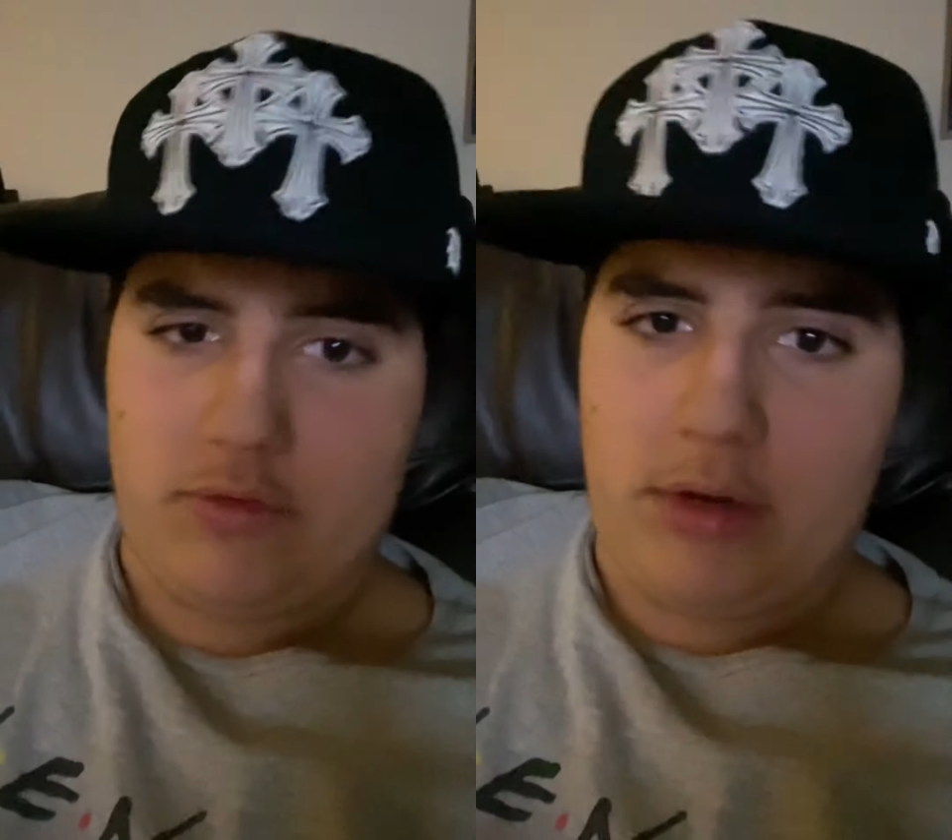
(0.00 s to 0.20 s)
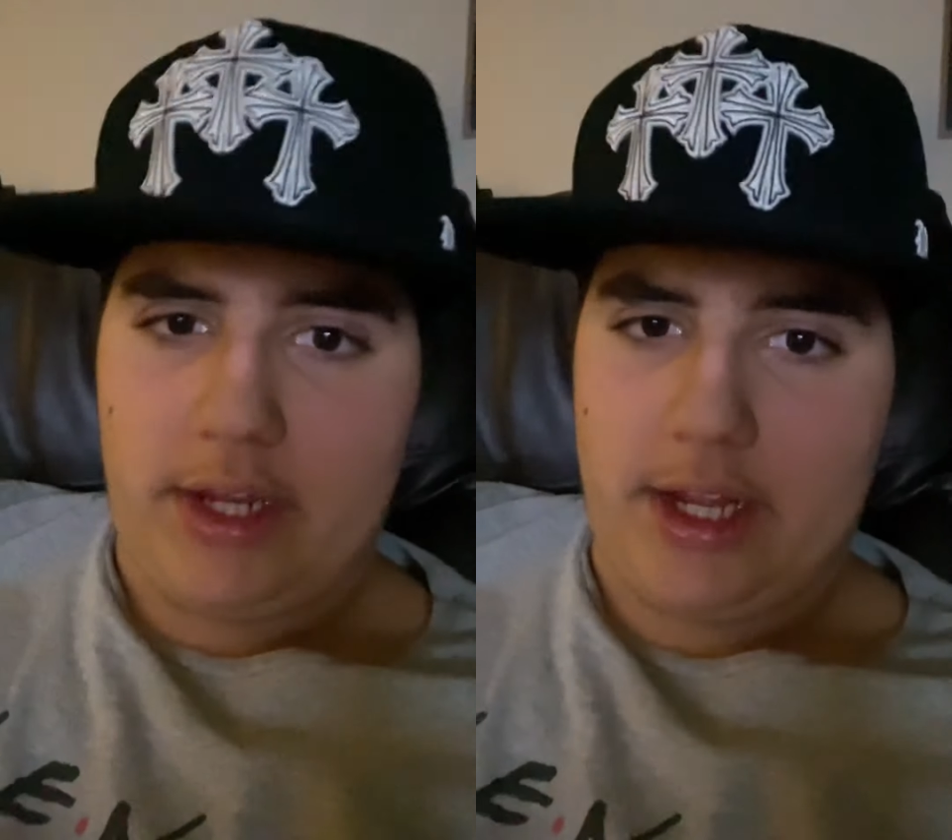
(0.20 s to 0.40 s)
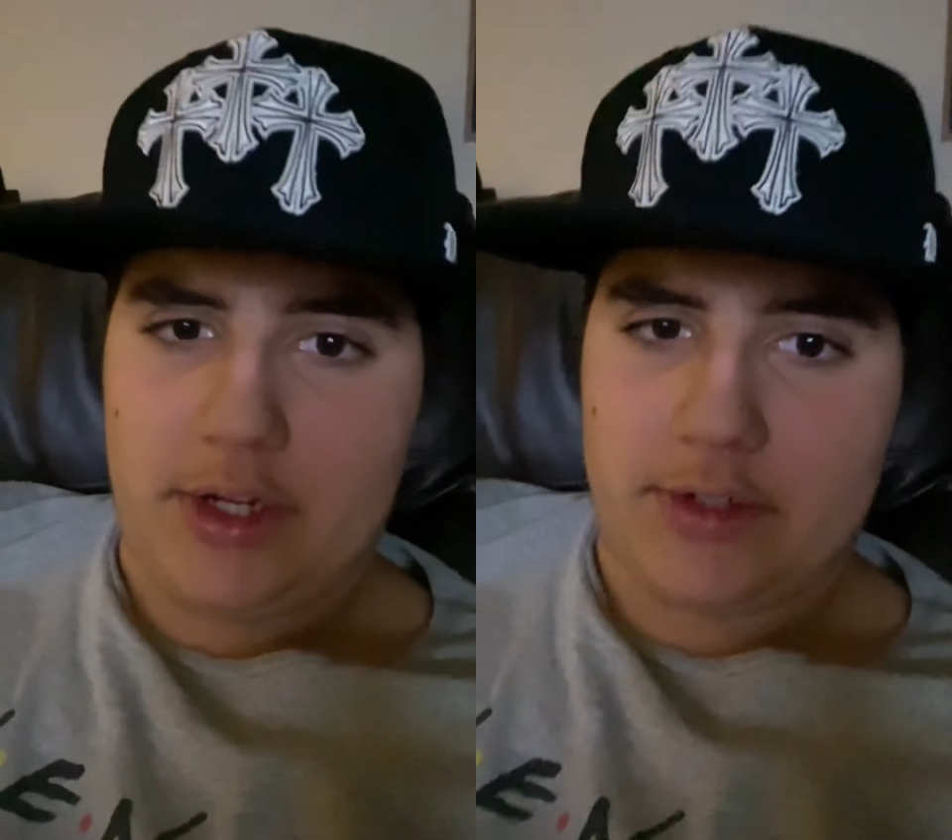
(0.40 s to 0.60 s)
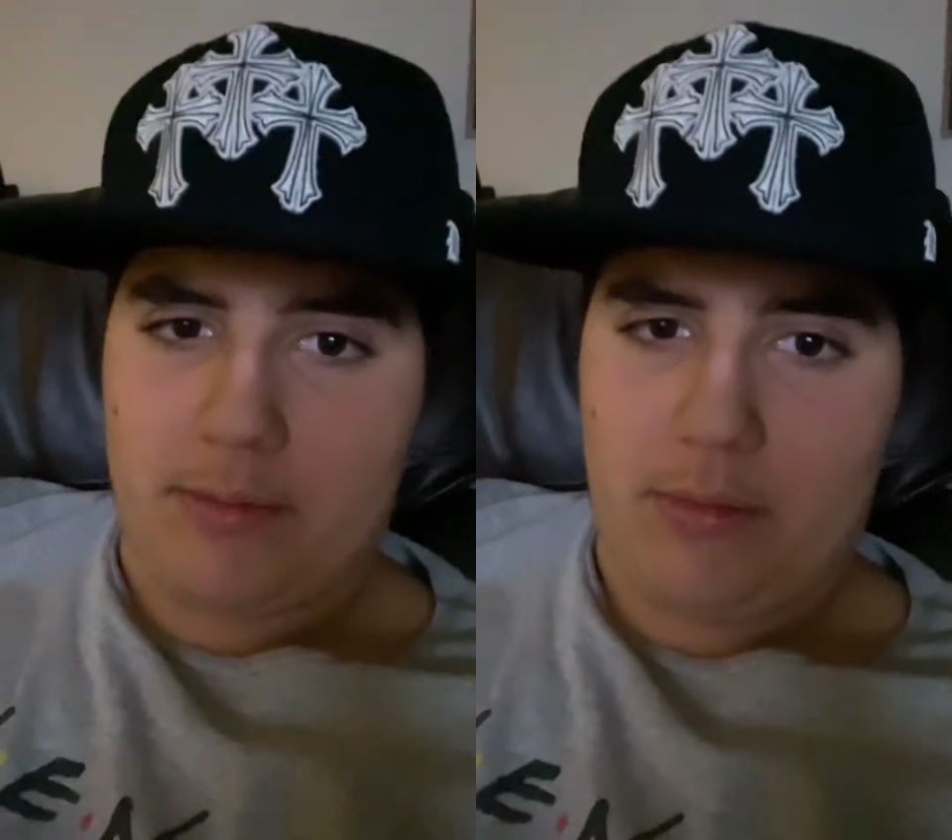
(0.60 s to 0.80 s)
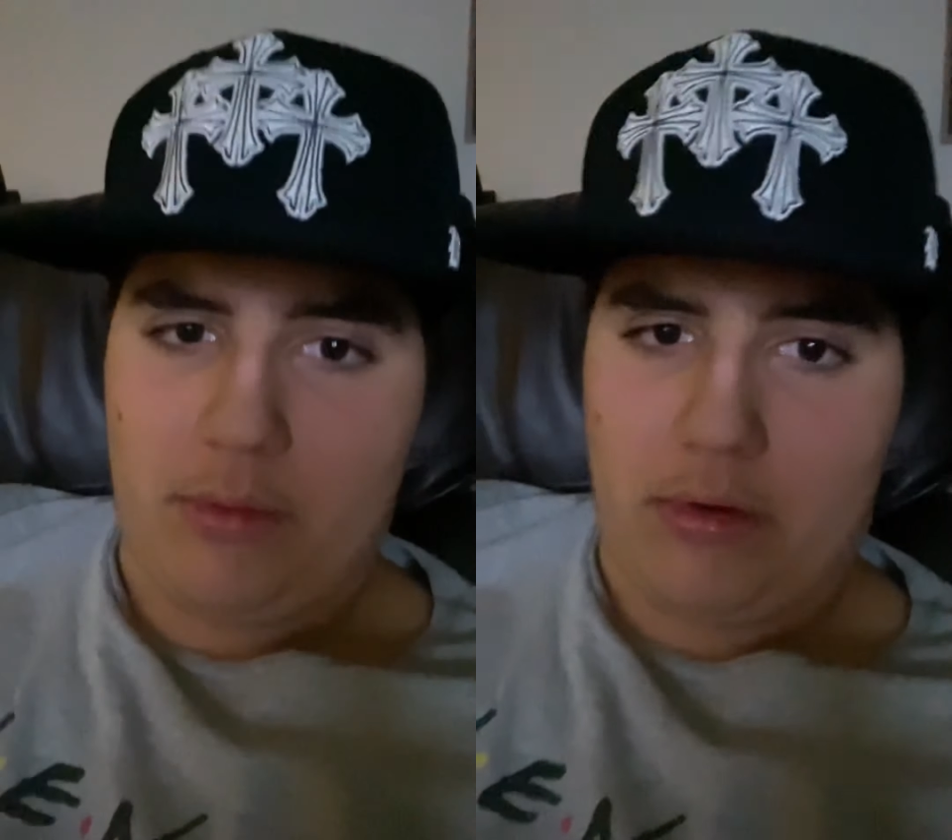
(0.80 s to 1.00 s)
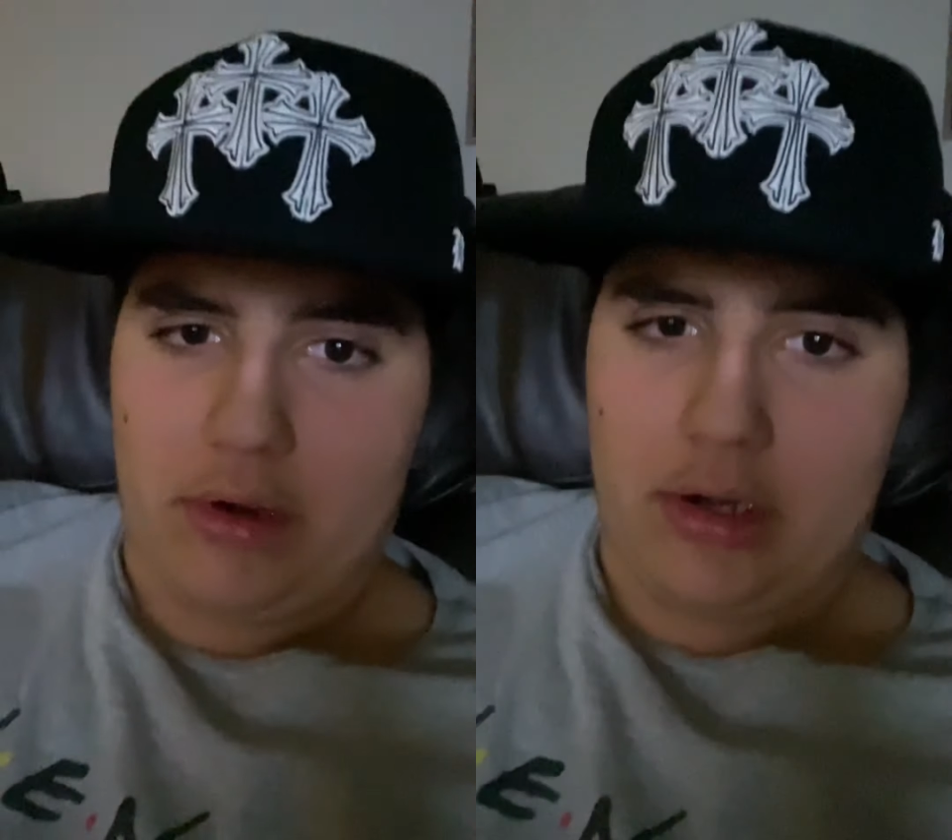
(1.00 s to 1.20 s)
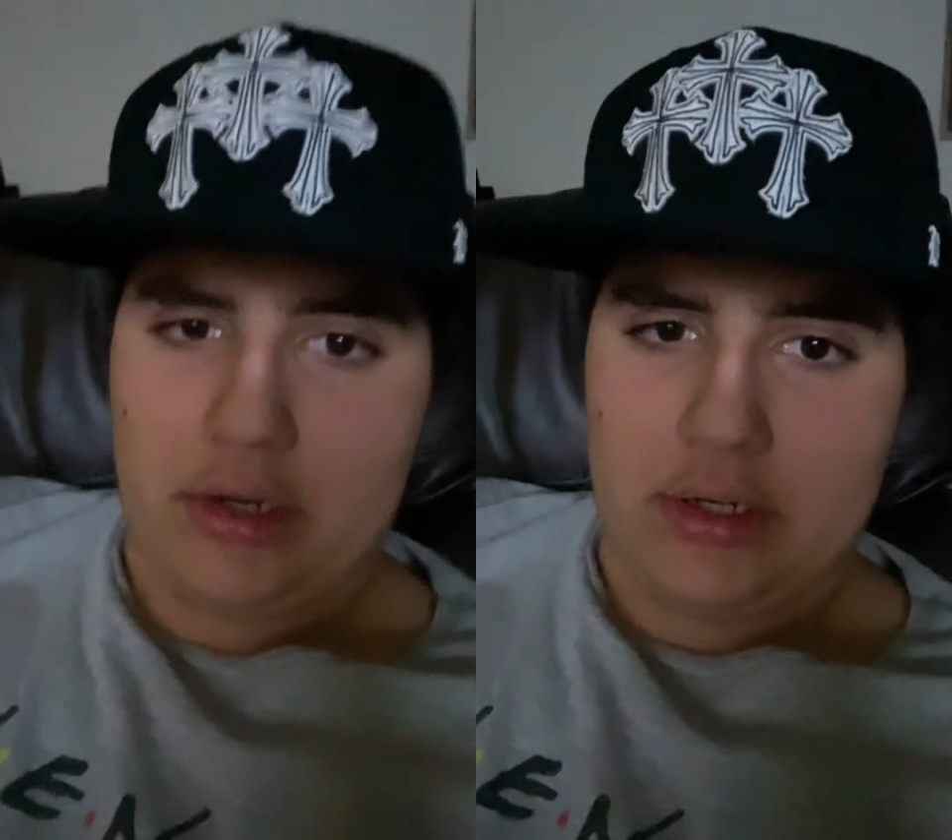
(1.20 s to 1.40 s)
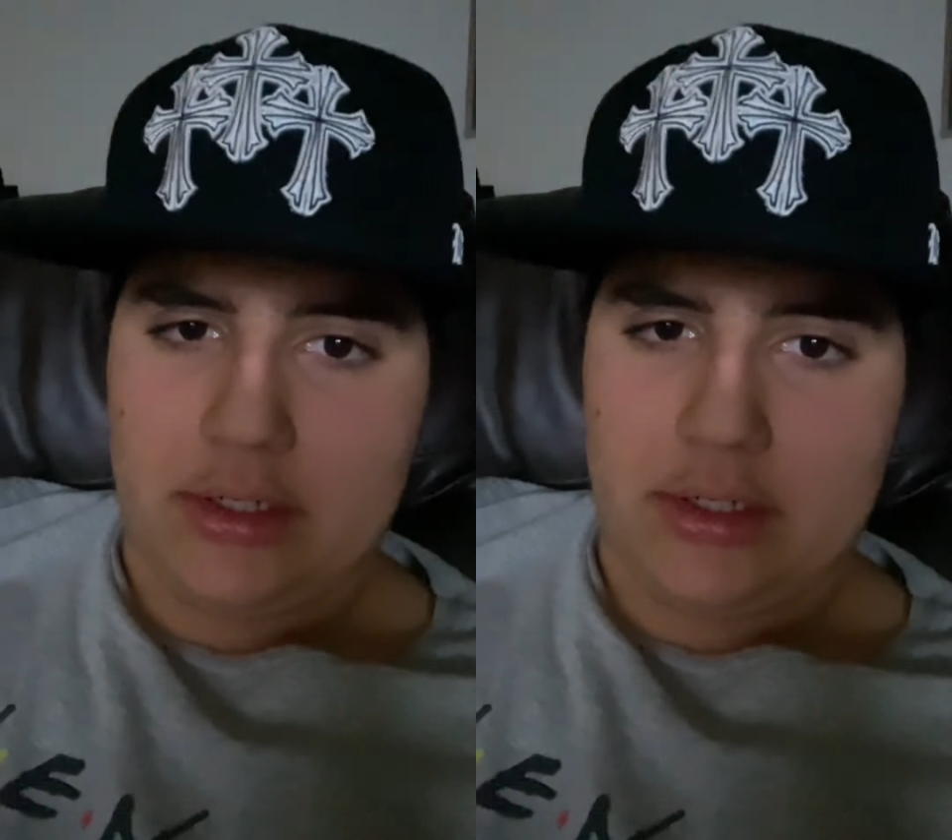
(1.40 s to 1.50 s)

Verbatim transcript: 20 years or more.